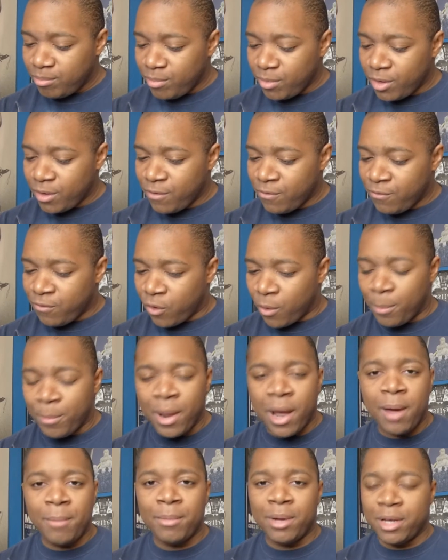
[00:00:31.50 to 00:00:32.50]
for
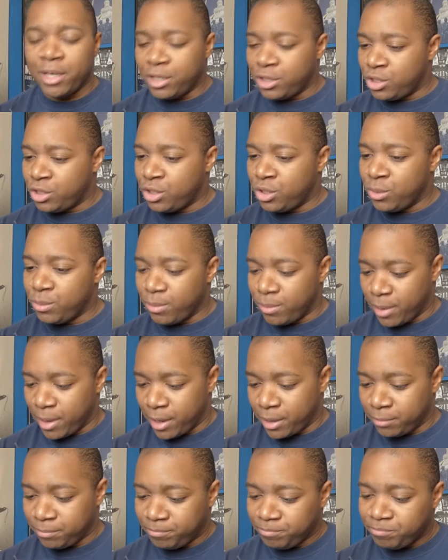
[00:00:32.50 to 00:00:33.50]
Batman and
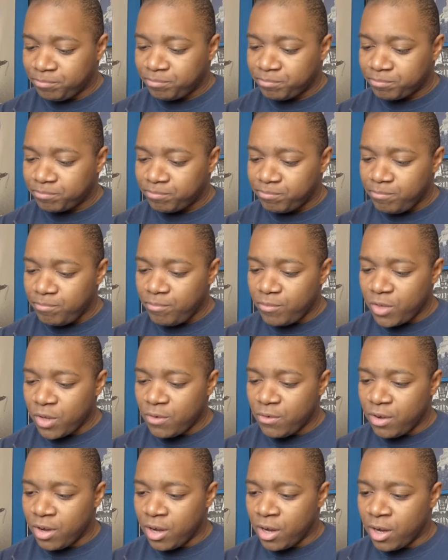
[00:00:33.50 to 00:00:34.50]
Superman
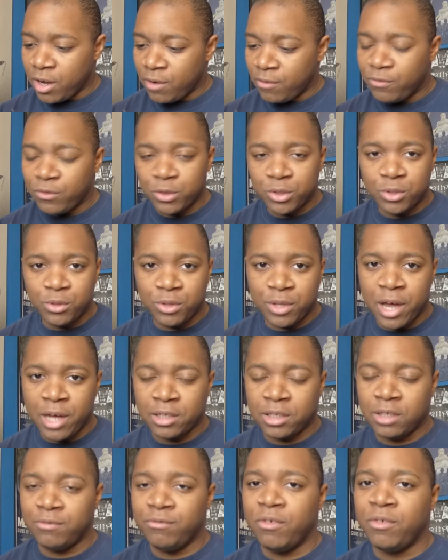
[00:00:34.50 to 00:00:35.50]
for
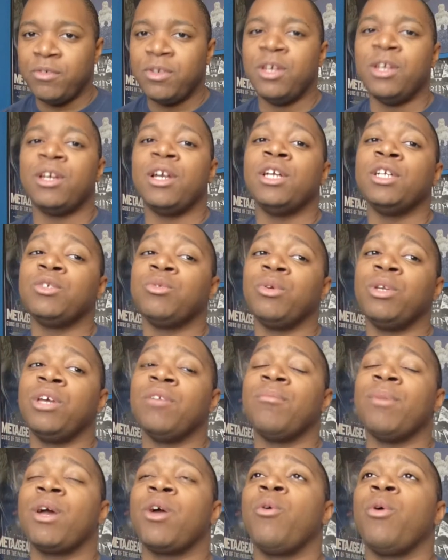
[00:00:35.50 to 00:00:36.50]
2015. I just want to
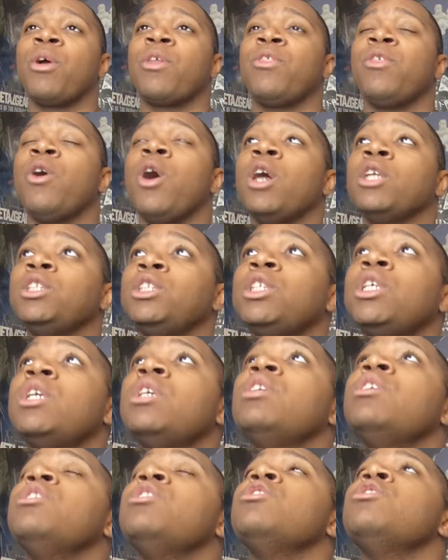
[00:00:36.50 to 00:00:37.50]
give my quick
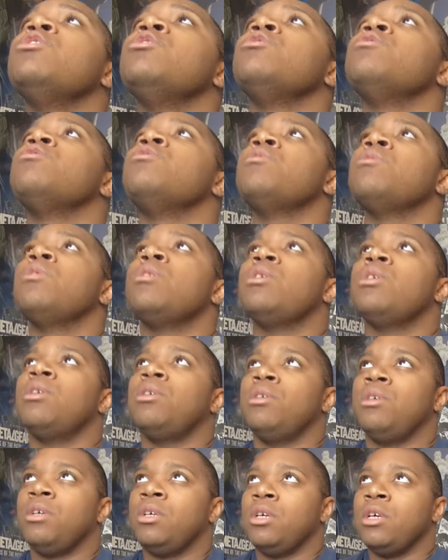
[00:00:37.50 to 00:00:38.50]
thoughts.
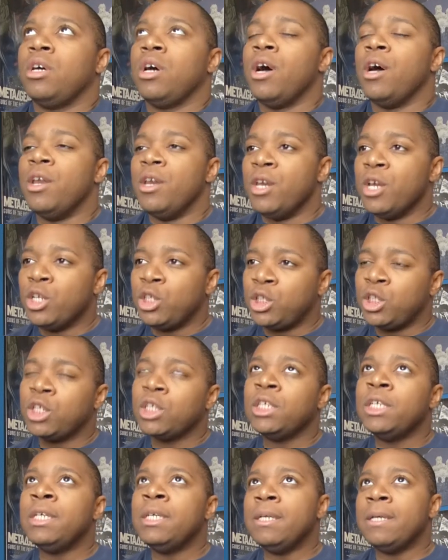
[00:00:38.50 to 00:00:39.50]

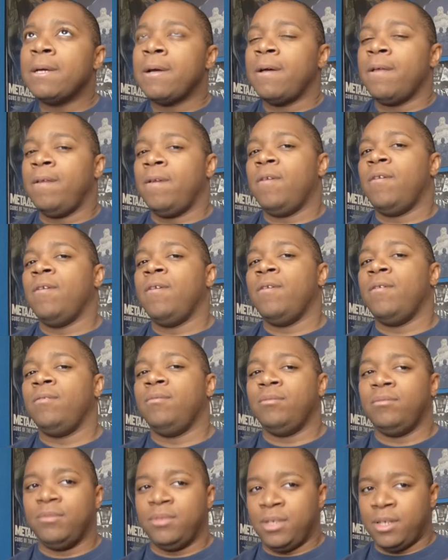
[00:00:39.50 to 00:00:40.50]
Initially,
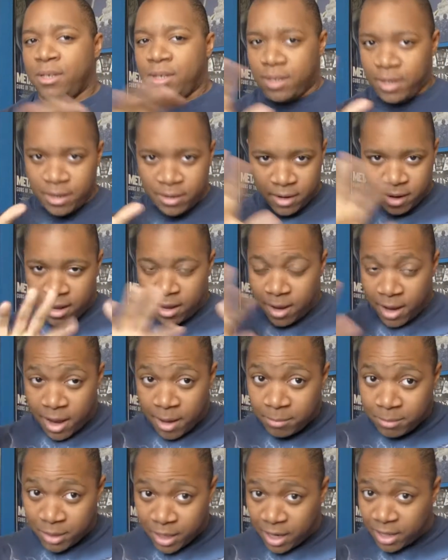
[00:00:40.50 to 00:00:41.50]

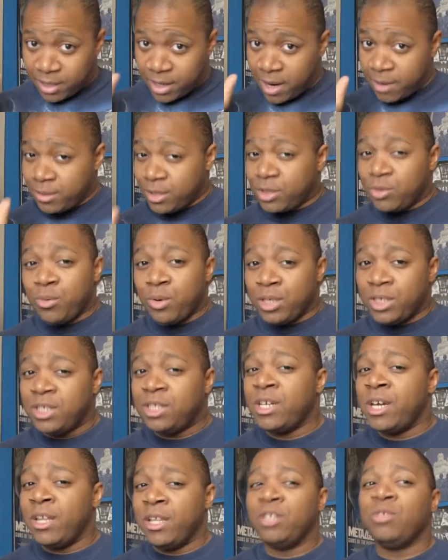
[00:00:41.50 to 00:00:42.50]
I just want to
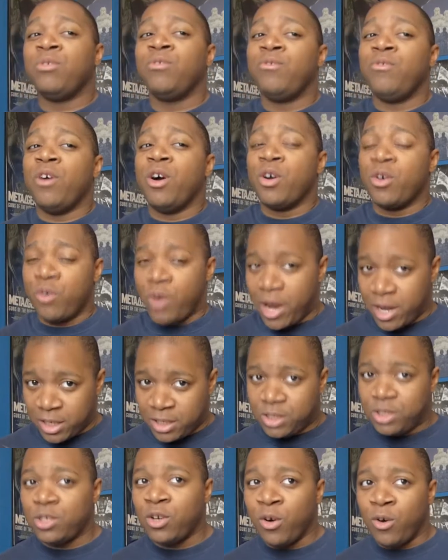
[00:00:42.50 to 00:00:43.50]
say this with a grain of
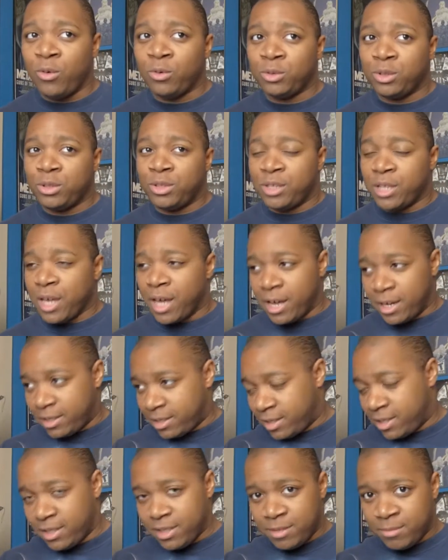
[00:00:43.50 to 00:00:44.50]
salt
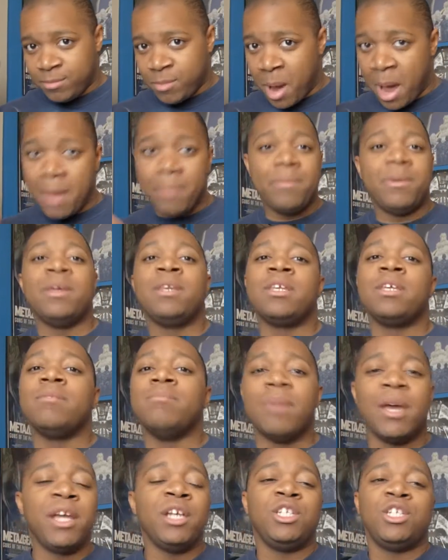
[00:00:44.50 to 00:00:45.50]
that my opinion
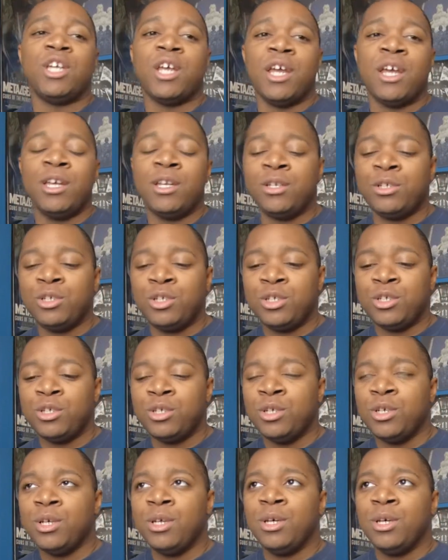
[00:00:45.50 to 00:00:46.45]
may change,